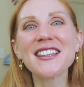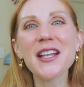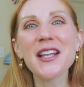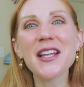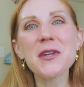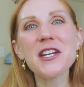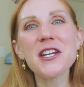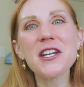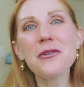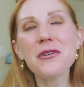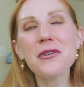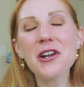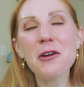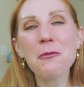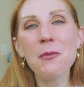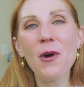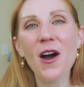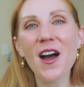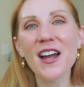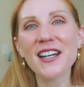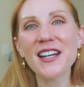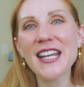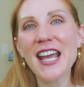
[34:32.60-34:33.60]
Let me know in
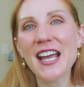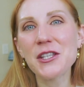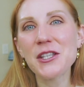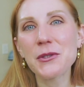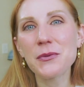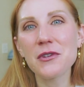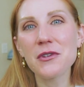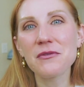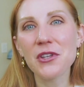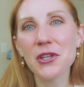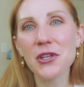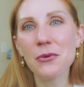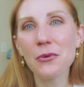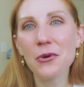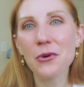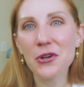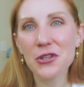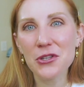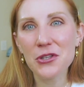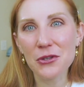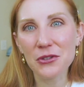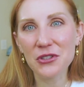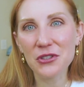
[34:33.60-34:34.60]
a podcast review
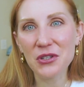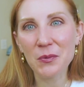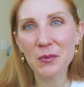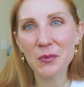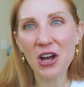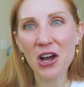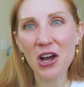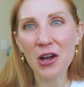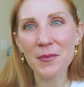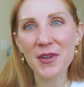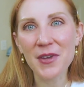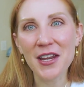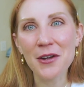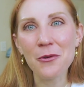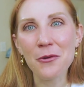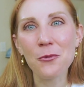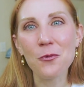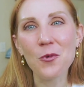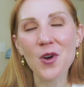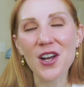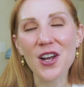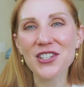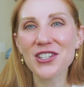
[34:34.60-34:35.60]
or YouTube
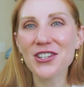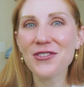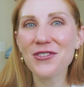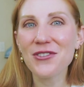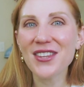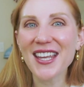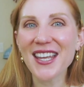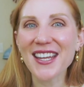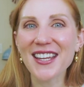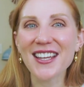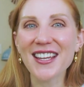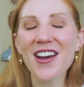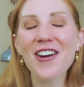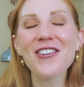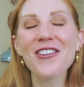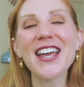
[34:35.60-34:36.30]
comment what you think.